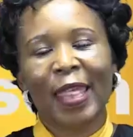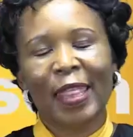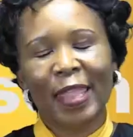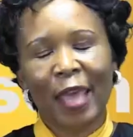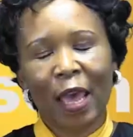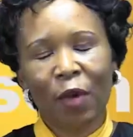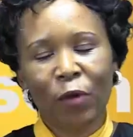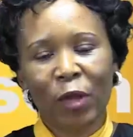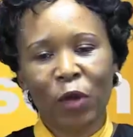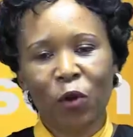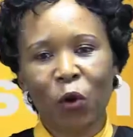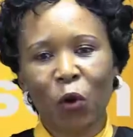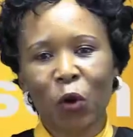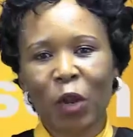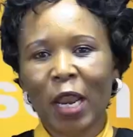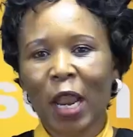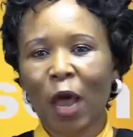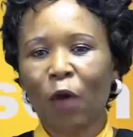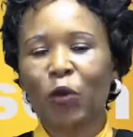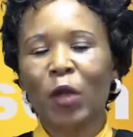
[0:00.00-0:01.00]
There we go.
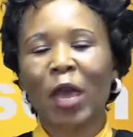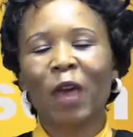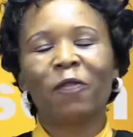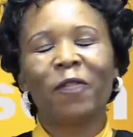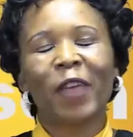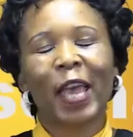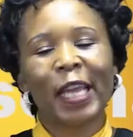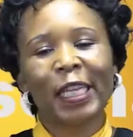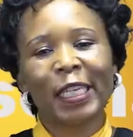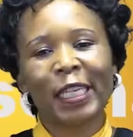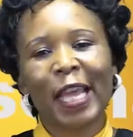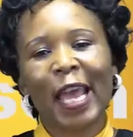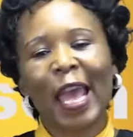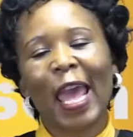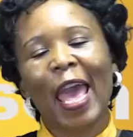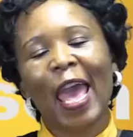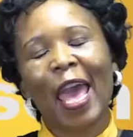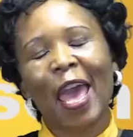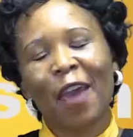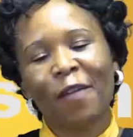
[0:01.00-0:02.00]
Now you have had
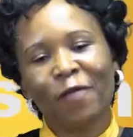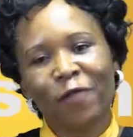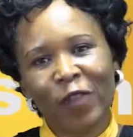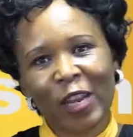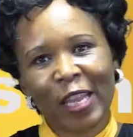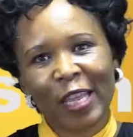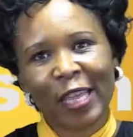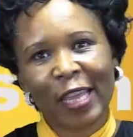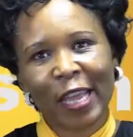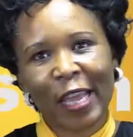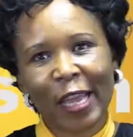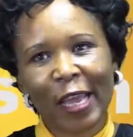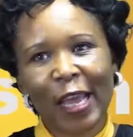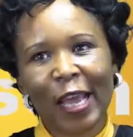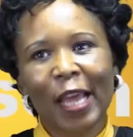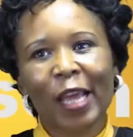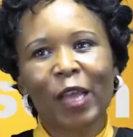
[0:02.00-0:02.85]
everything.